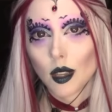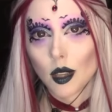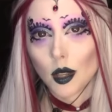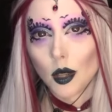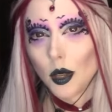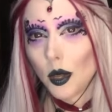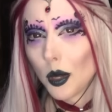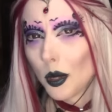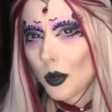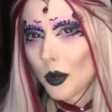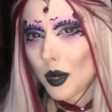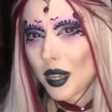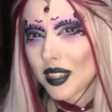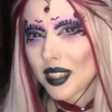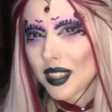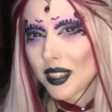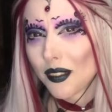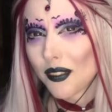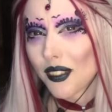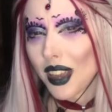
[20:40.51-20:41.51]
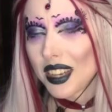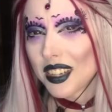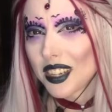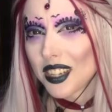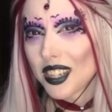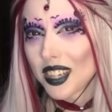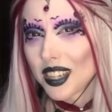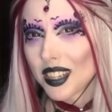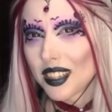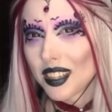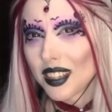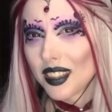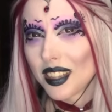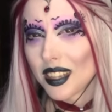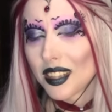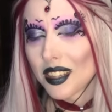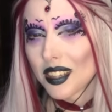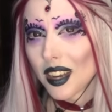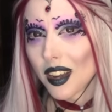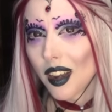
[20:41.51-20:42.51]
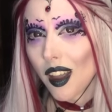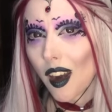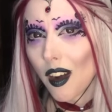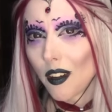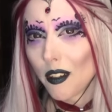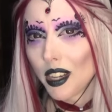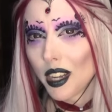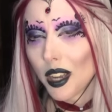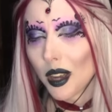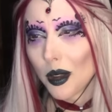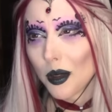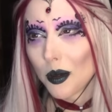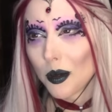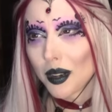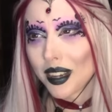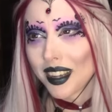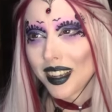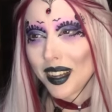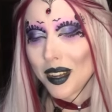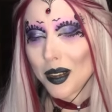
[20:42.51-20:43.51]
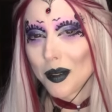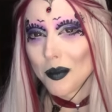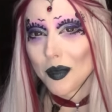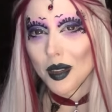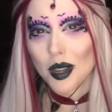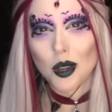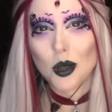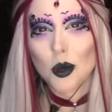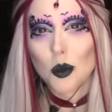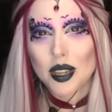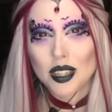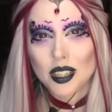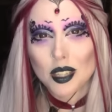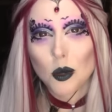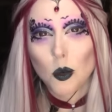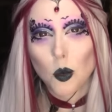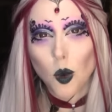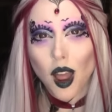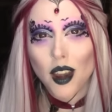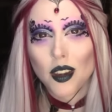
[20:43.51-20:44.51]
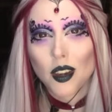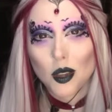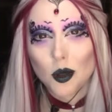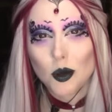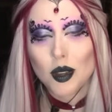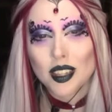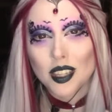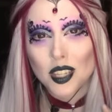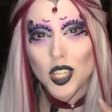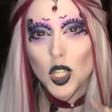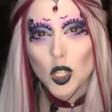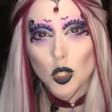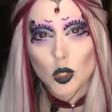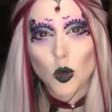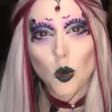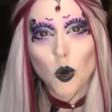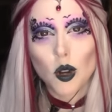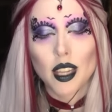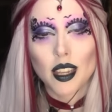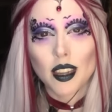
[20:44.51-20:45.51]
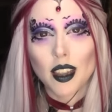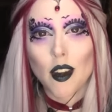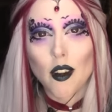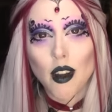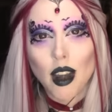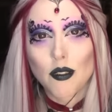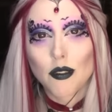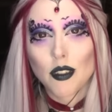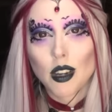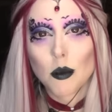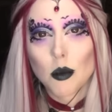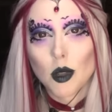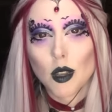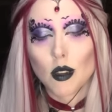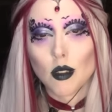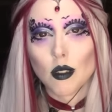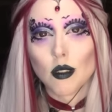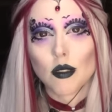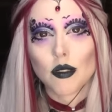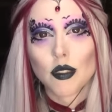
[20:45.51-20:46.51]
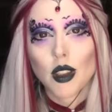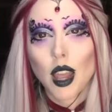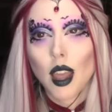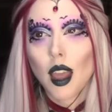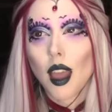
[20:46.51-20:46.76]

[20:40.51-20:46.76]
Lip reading: who is the fetishist in this scenario? Who is the one who is stalking her every move